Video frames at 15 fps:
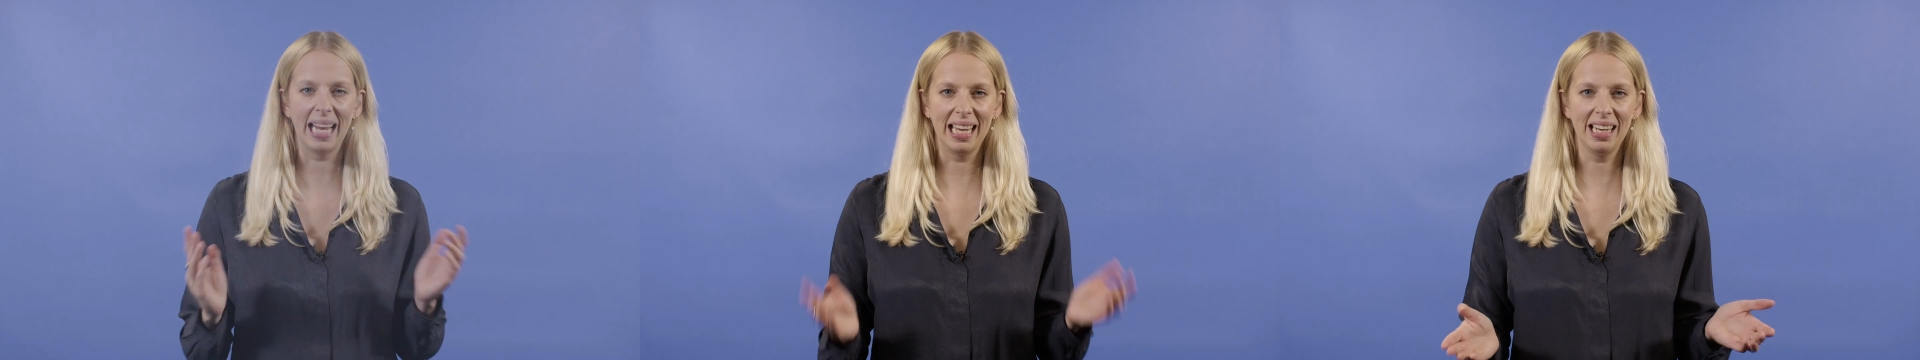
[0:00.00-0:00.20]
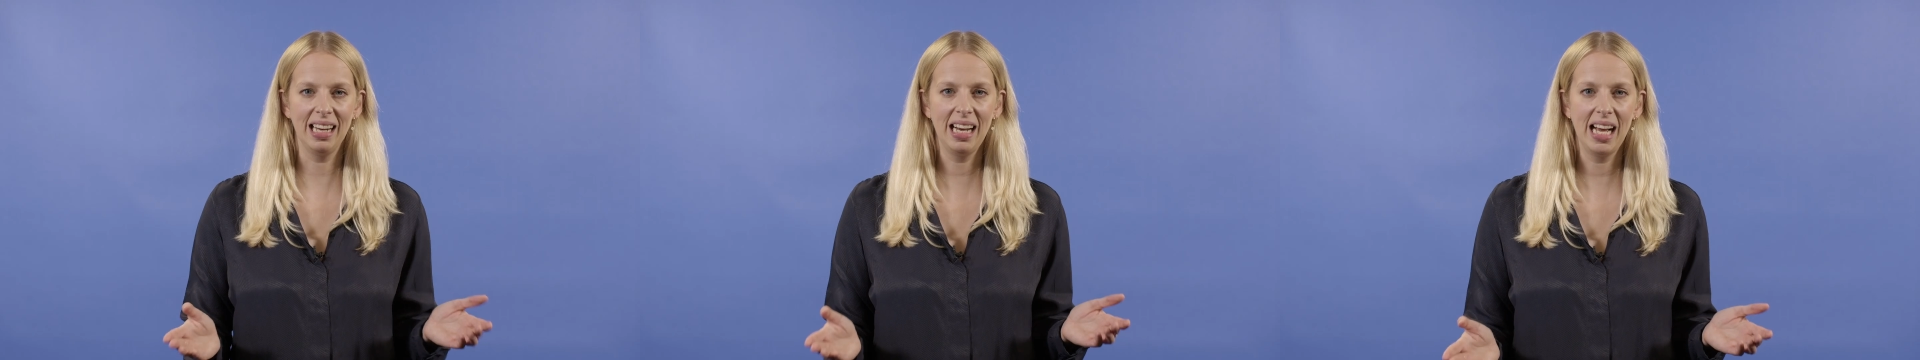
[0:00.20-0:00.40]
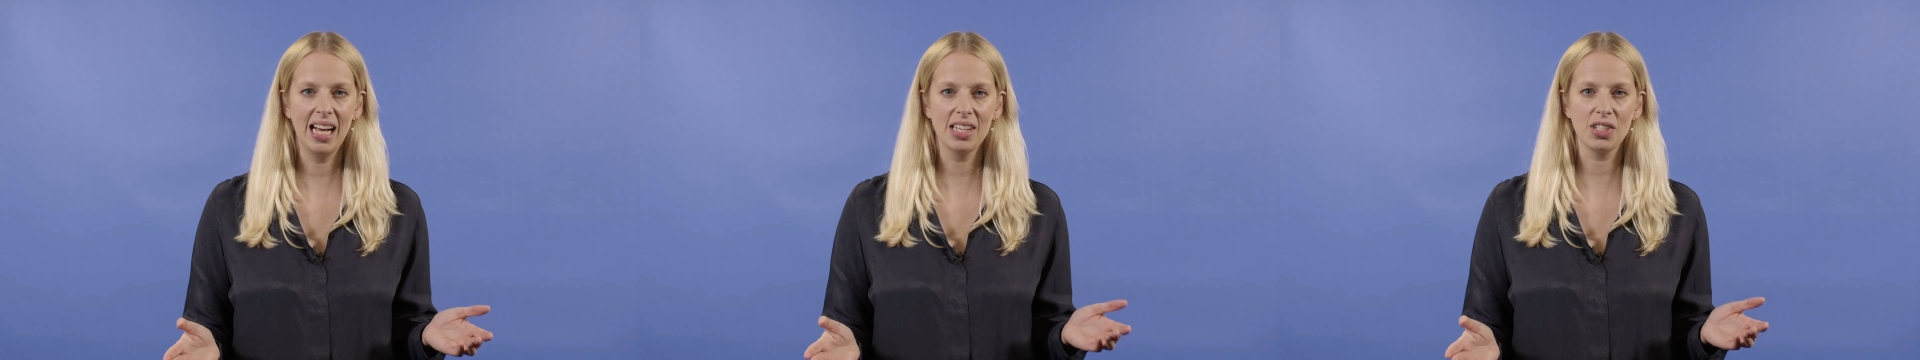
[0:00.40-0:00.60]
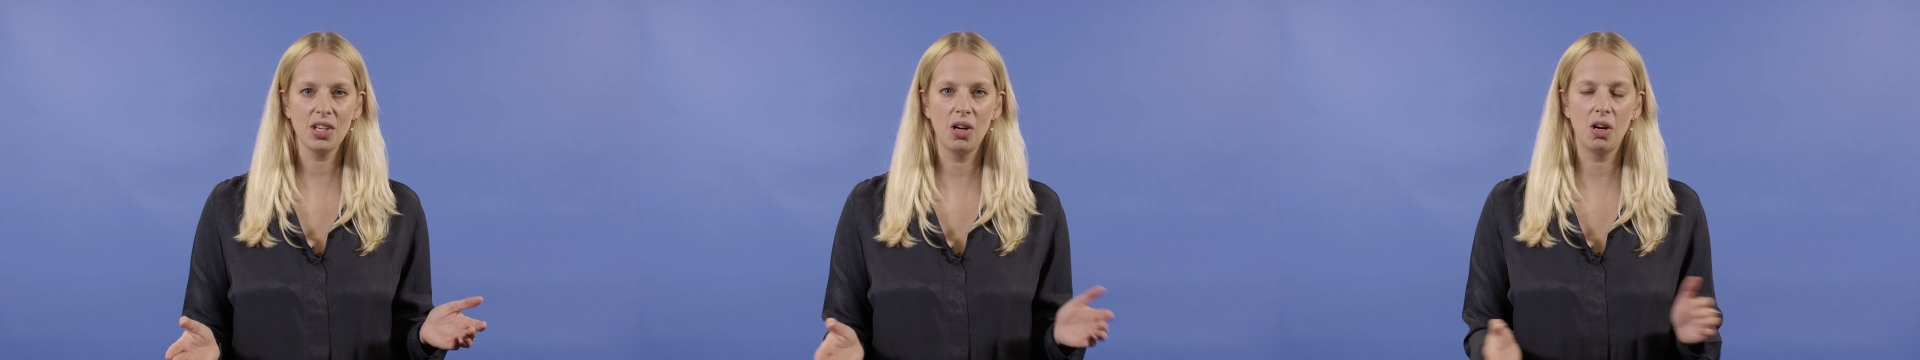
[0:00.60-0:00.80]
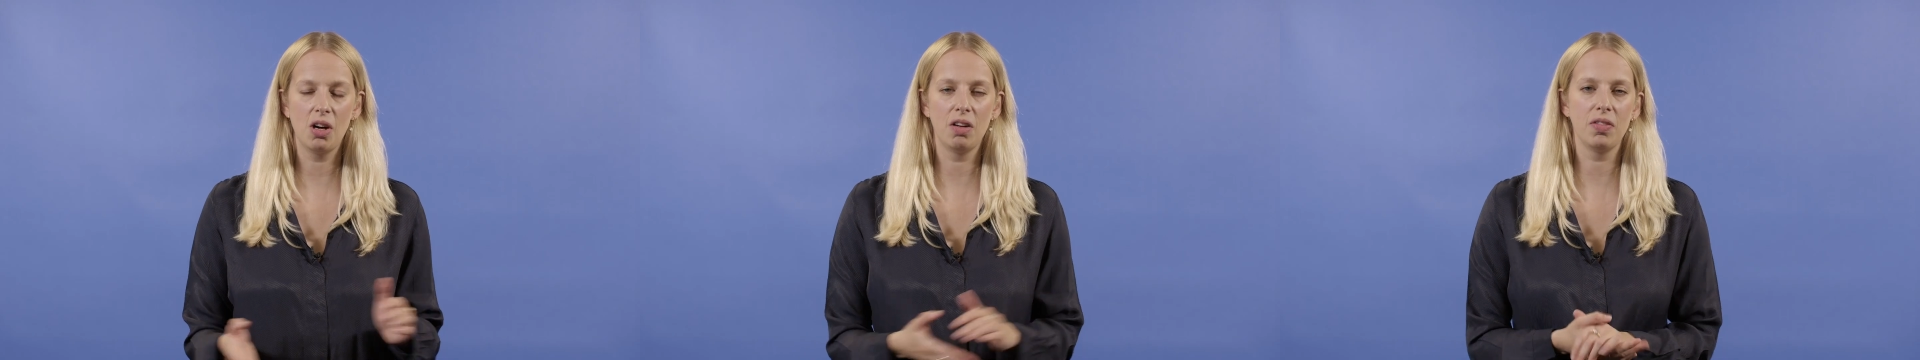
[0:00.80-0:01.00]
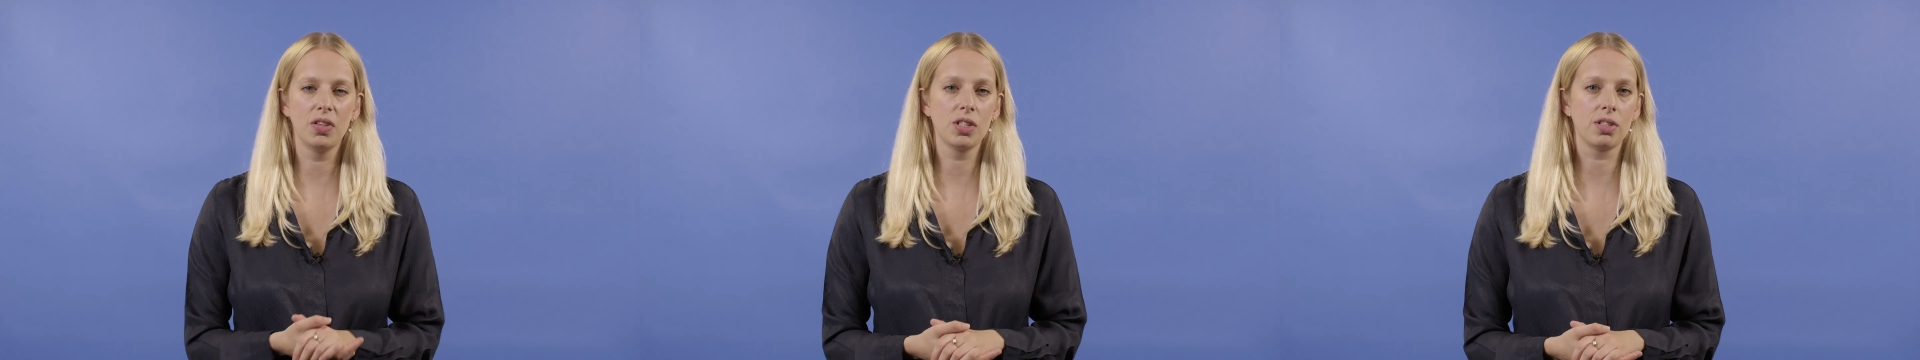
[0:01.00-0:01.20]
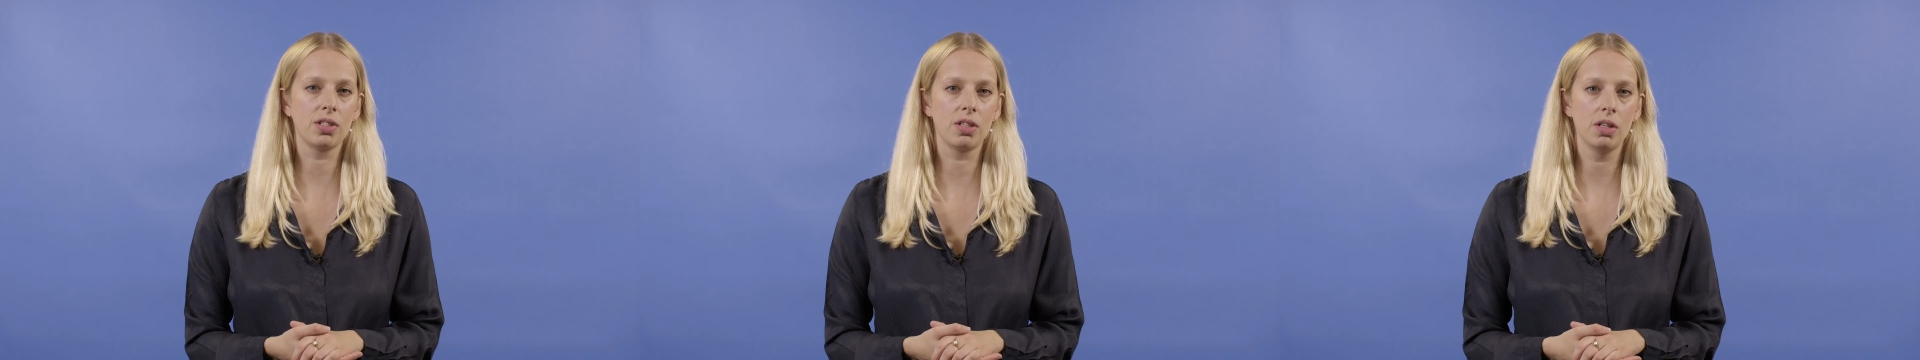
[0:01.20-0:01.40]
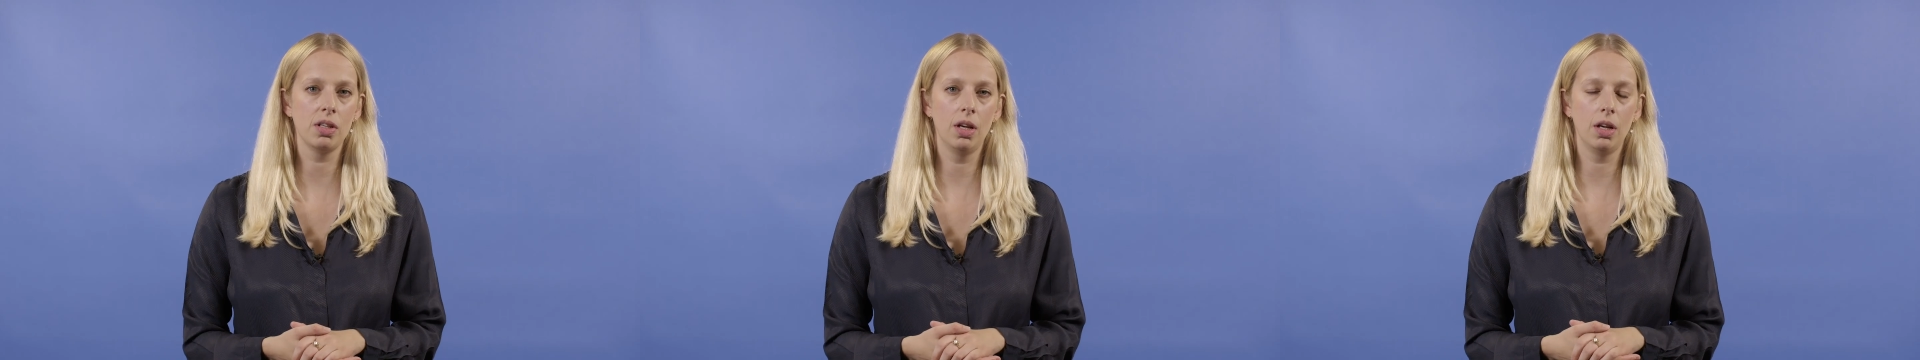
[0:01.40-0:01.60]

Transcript: Enalyzer offers